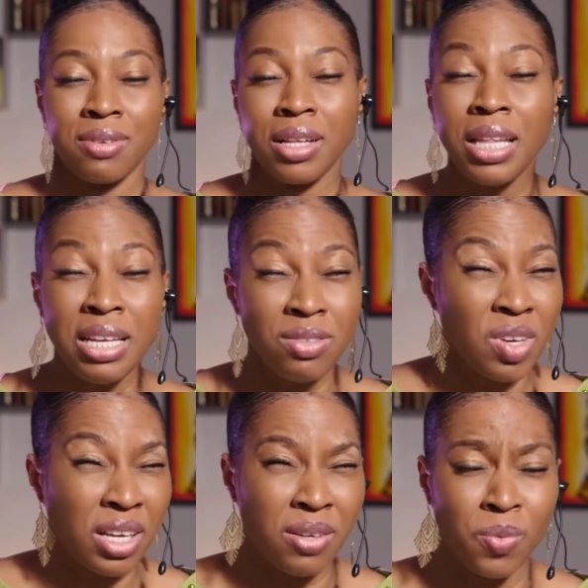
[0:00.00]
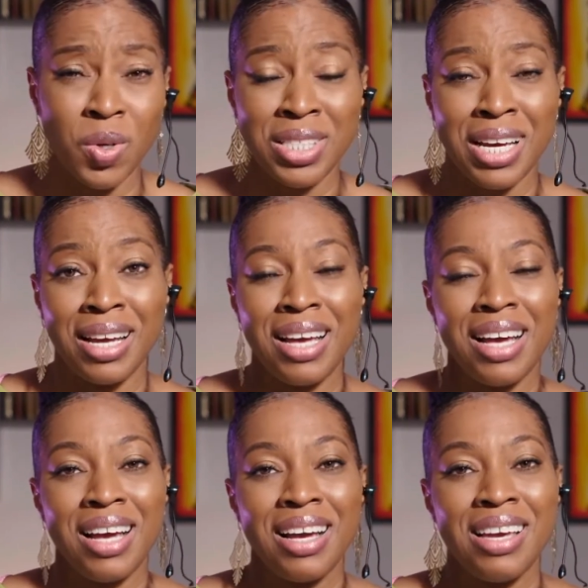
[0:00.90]
to clean drinking water,
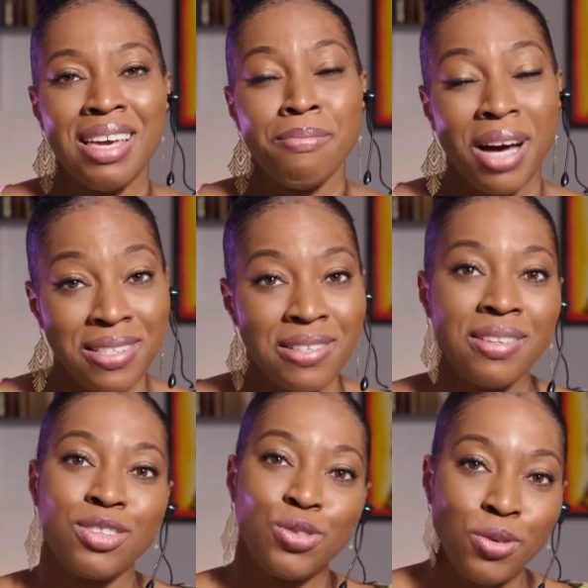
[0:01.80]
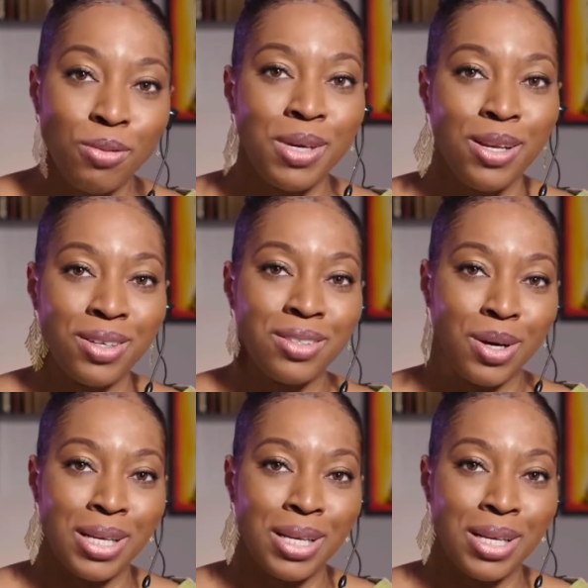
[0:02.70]
imagine that $2 million